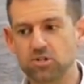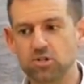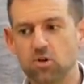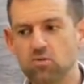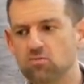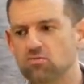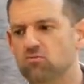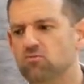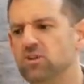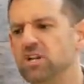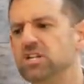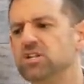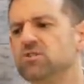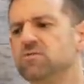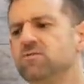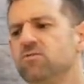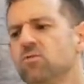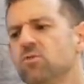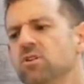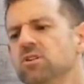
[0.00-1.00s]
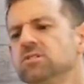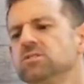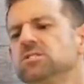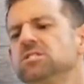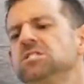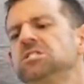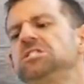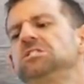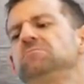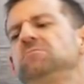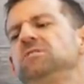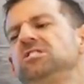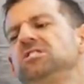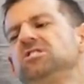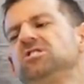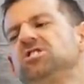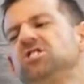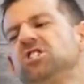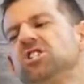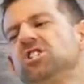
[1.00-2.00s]
Don't reach for it. Give me
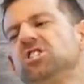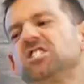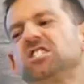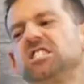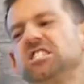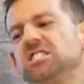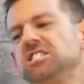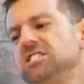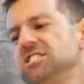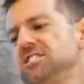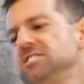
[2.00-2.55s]
the turkey.